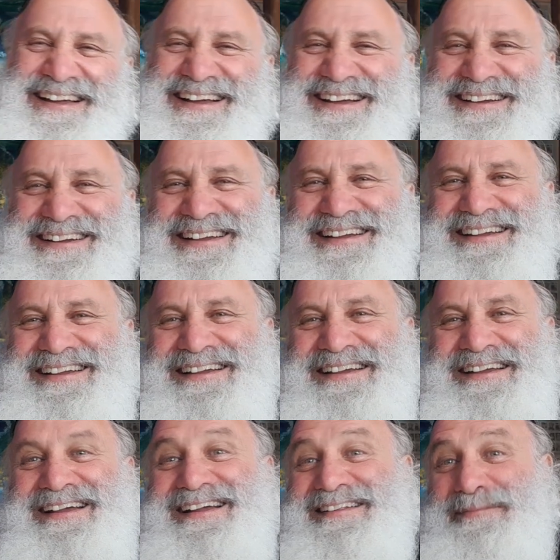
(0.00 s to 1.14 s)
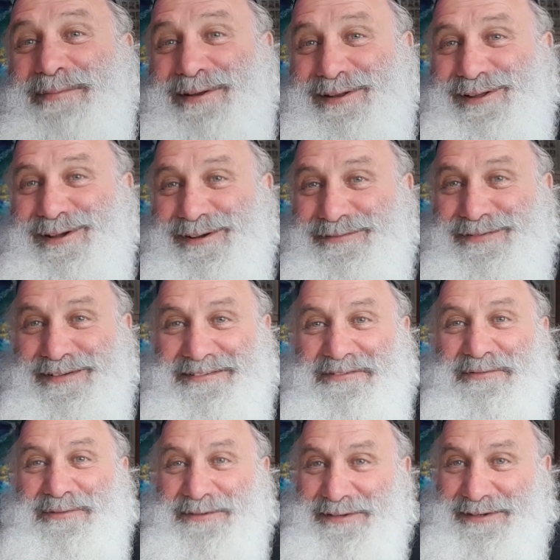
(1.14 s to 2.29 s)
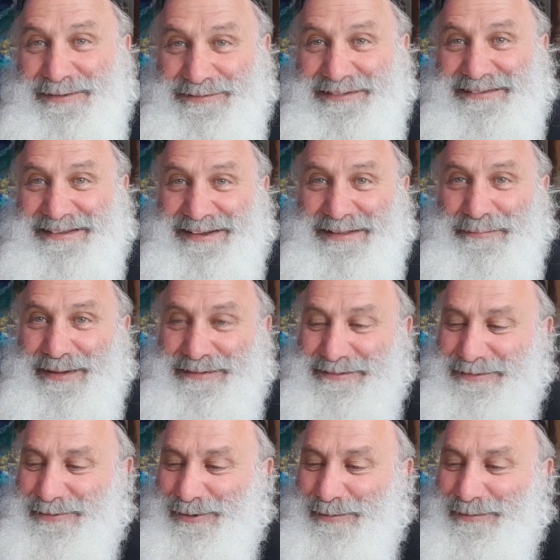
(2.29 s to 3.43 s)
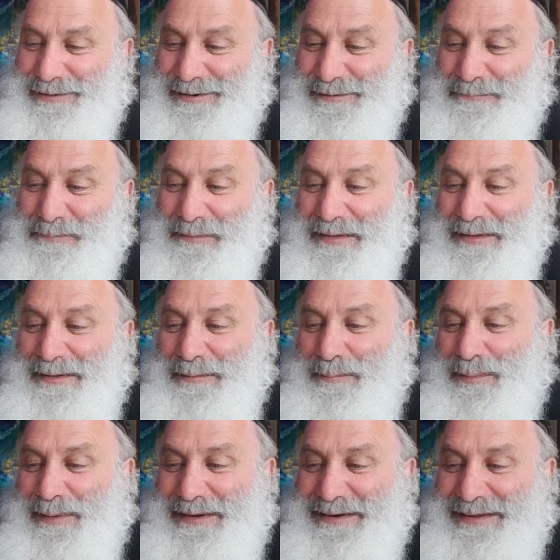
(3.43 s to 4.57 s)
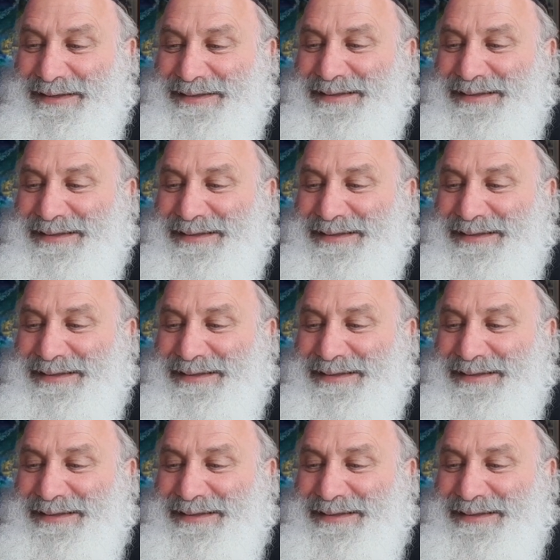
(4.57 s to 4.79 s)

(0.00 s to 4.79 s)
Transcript: Hey, it's been a long festival, just getting back to normal here. But